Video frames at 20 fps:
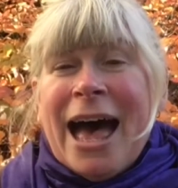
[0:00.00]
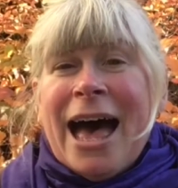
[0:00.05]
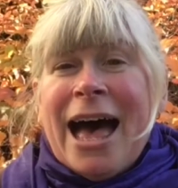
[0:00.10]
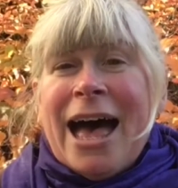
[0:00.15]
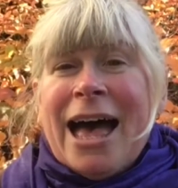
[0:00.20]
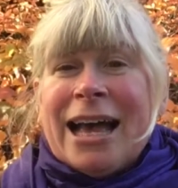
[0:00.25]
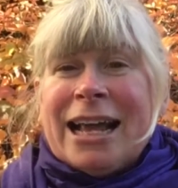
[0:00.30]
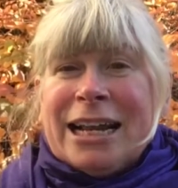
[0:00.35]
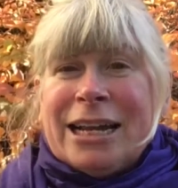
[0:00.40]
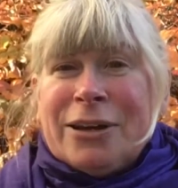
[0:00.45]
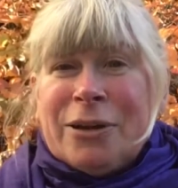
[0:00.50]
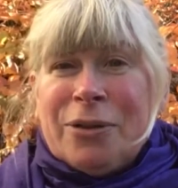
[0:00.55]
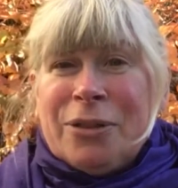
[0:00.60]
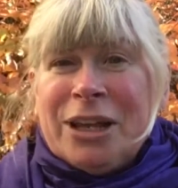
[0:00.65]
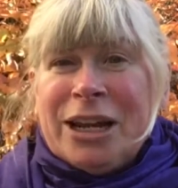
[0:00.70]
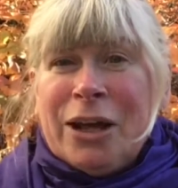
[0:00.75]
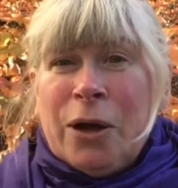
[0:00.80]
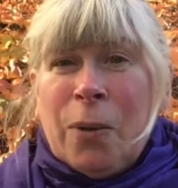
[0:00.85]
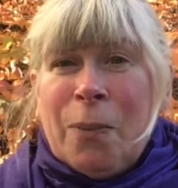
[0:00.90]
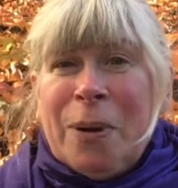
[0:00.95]
click on the
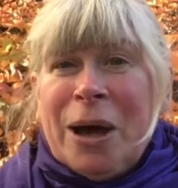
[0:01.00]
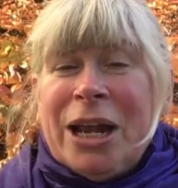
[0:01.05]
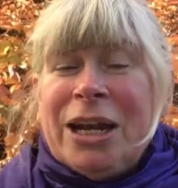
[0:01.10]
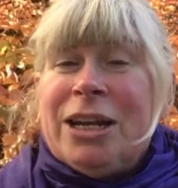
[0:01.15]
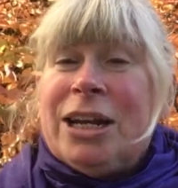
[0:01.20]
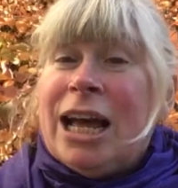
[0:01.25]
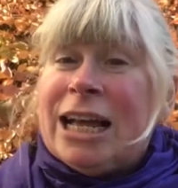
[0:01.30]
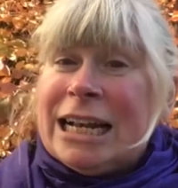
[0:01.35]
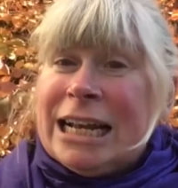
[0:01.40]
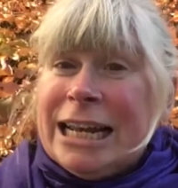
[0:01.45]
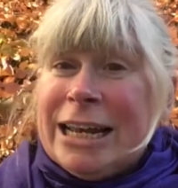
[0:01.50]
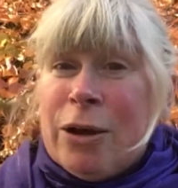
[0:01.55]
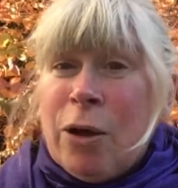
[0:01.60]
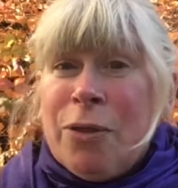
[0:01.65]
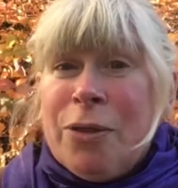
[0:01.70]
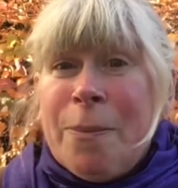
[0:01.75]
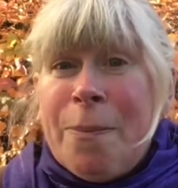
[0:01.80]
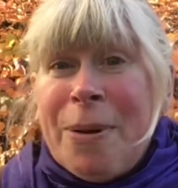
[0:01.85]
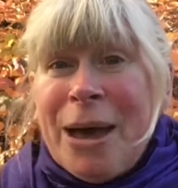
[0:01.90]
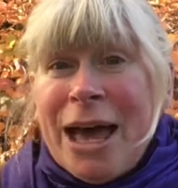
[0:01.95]
little button and click on
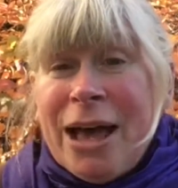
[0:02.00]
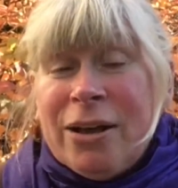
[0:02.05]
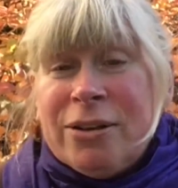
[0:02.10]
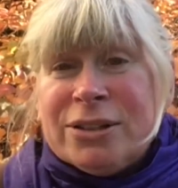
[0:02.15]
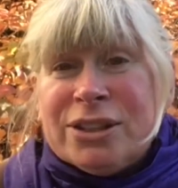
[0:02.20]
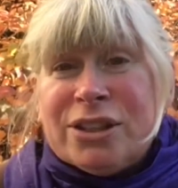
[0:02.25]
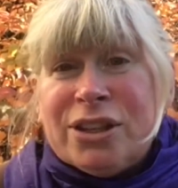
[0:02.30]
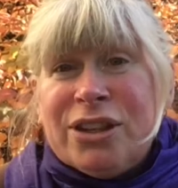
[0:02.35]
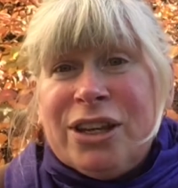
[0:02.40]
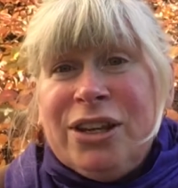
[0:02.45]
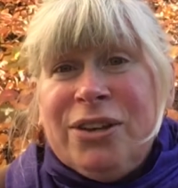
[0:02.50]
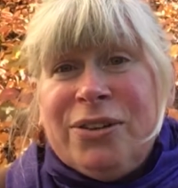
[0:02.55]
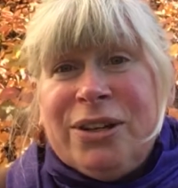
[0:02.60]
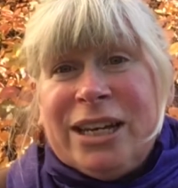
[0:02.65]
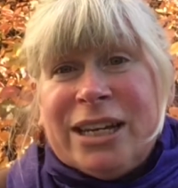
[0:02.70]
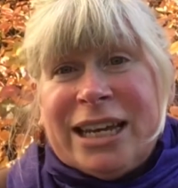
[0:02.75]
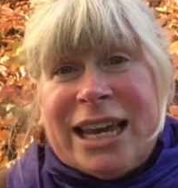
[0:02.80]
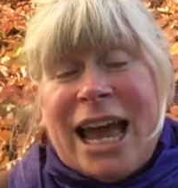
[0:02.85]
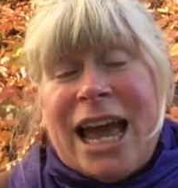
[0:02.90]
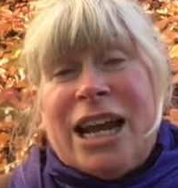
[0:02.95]
the bell so that you
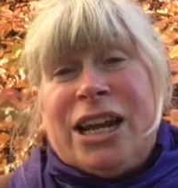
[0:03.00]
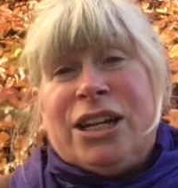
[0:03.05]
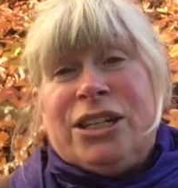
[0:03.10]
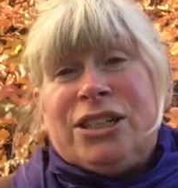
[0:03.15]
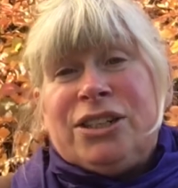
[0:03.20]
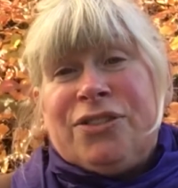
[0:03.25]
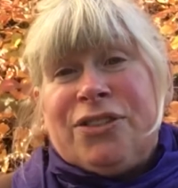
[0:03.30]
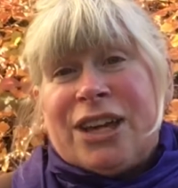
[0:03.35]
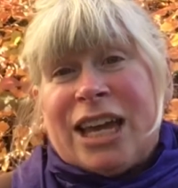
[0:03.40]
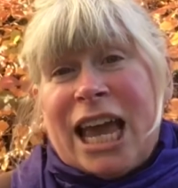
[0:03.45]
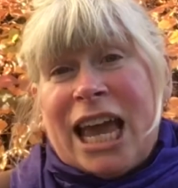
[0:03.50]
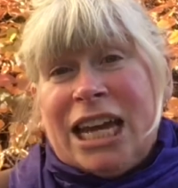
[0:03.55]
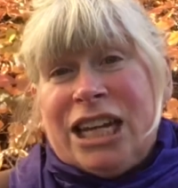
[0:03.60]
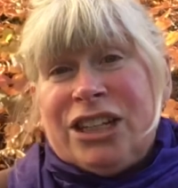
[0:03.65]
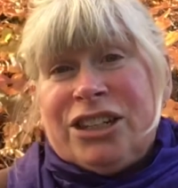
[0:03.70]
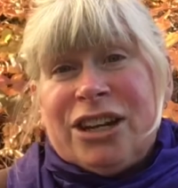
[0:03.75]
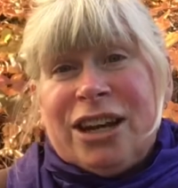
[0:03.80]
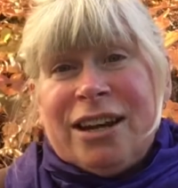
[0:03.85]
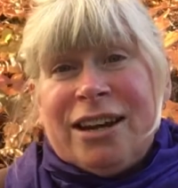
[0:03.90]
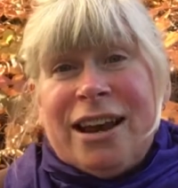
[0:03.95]
get a
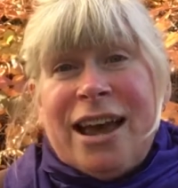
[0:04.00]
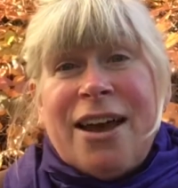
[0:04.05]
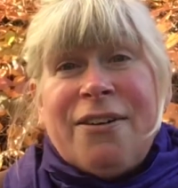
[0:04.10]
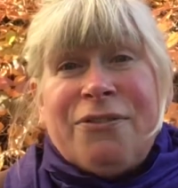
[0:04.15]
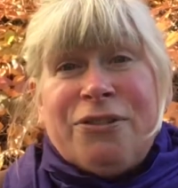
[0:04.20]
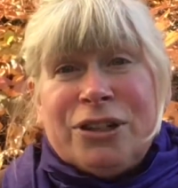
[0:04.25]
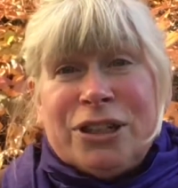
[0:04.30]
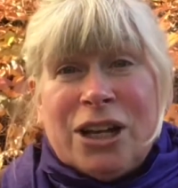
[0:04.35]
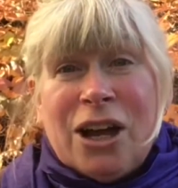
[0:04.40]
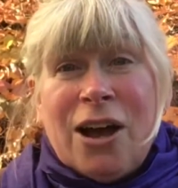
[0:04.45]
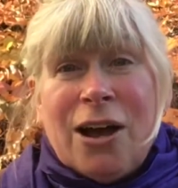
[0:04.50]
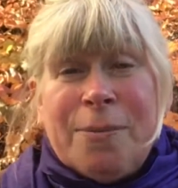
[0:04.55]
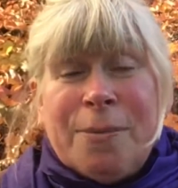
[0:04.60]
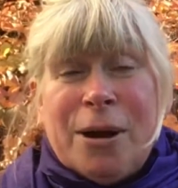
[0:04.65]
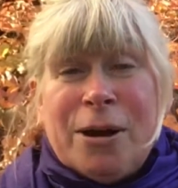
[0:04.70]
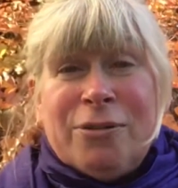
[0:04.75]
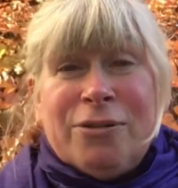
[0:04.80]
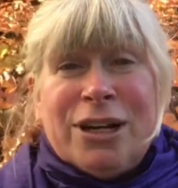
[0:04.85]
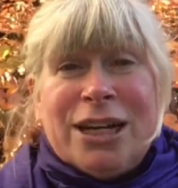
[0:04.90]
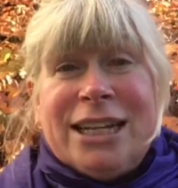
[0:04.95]
notification every time I
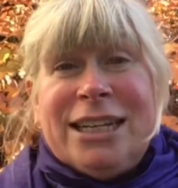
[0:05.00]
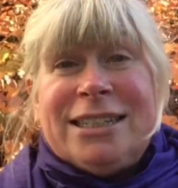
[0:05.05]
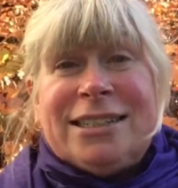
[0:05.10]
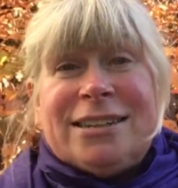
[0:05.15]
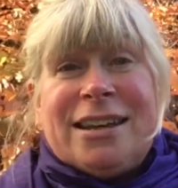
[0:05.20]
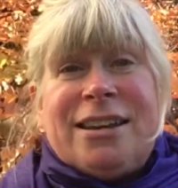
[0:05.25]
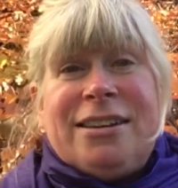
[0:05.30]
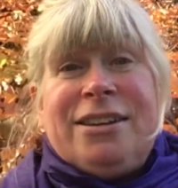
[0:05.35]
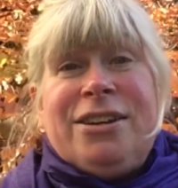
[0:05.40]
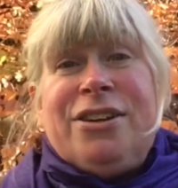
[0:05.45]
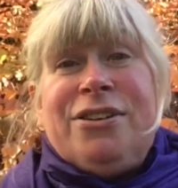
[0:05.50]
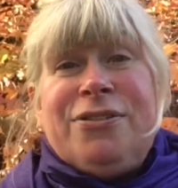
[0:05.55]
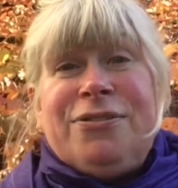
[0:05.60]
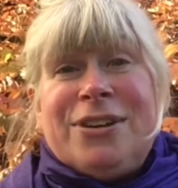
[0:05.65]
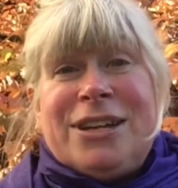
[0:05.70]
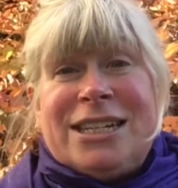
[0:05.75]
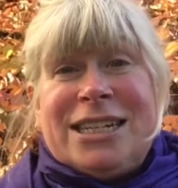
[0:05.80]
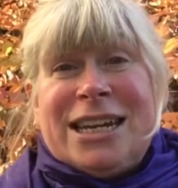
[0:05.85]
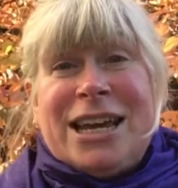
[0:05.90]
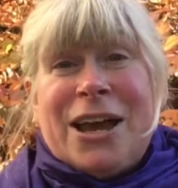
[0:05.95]
release a new
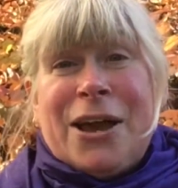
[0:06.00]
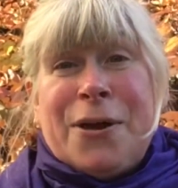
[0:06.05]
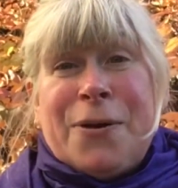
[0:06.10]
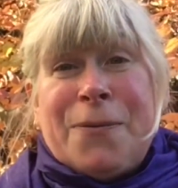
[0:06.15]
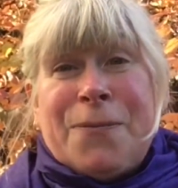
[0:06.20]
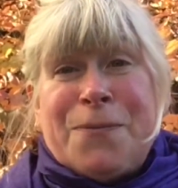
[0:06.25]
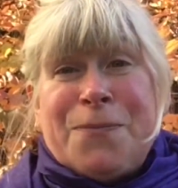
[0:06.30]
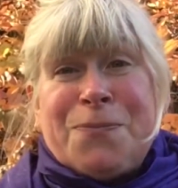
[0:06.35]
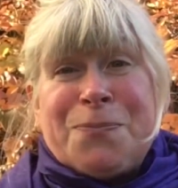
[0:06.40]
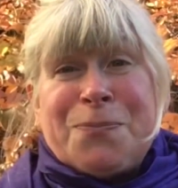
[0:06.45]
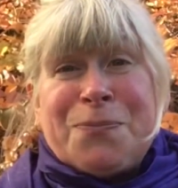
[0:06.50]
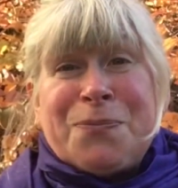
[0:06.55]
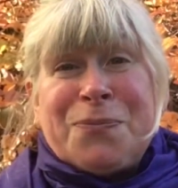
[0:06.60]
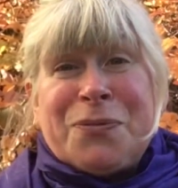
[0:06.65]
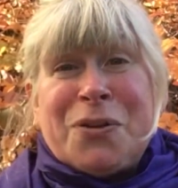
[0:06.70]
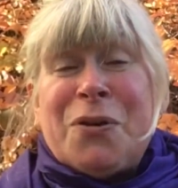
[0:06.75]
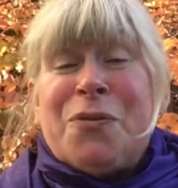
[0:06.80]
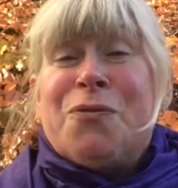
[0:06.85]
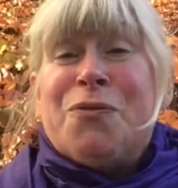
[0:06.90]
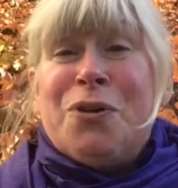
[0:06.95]
video.
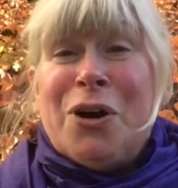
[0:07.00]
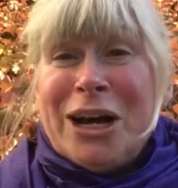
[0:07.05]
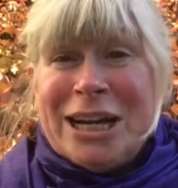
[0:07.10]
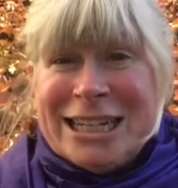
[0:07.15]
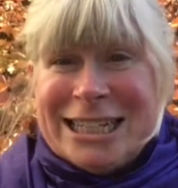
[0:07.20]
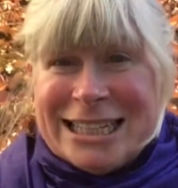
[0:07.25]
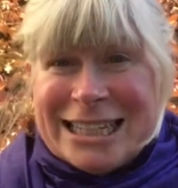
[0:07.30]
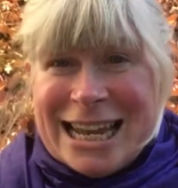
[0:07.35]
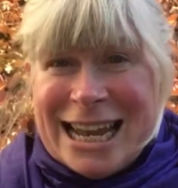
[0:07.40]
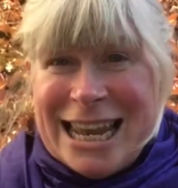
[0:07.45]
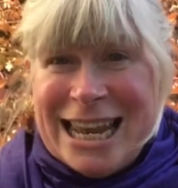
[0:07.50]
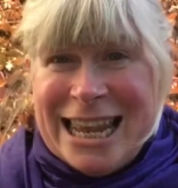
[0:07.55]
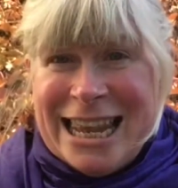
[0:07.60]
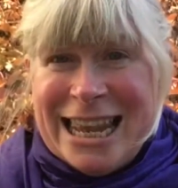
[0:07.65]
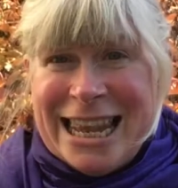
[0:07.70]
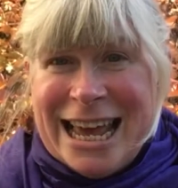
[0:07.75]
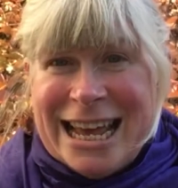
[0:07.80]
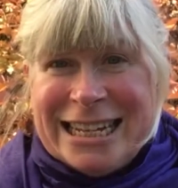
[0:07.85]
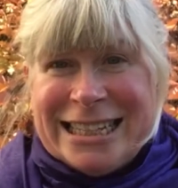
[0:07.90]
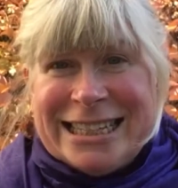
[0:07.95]
Right,
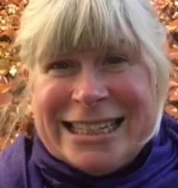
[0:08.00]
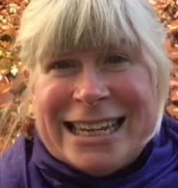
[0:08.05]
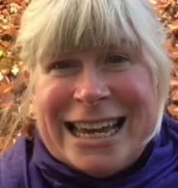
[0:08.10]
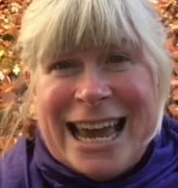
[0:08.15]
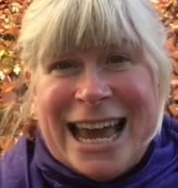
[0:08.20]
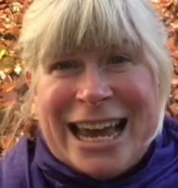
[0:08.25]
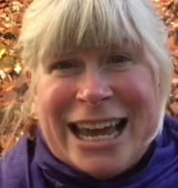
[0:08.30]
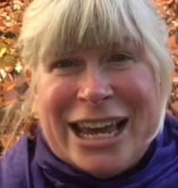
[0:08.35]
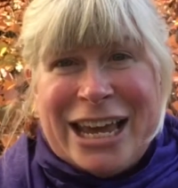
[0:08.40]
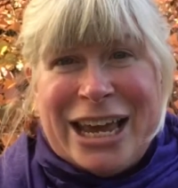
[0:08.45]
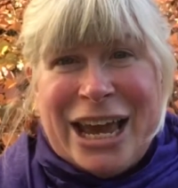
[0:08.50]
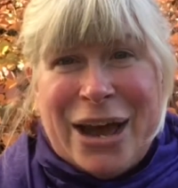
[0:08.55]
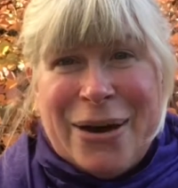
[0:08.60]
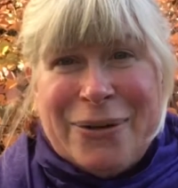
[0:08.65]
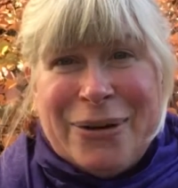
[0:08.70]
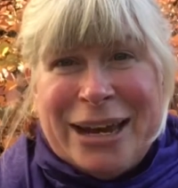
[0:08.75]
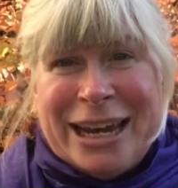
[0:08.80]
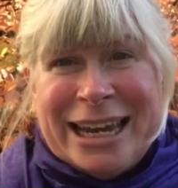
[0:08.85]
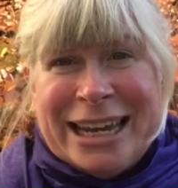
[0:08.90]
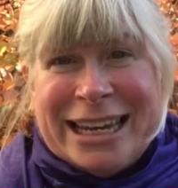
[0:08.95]
let's get
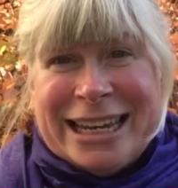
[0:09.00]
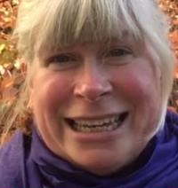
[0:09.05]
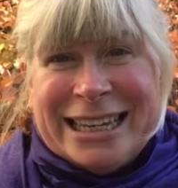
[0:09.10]
going.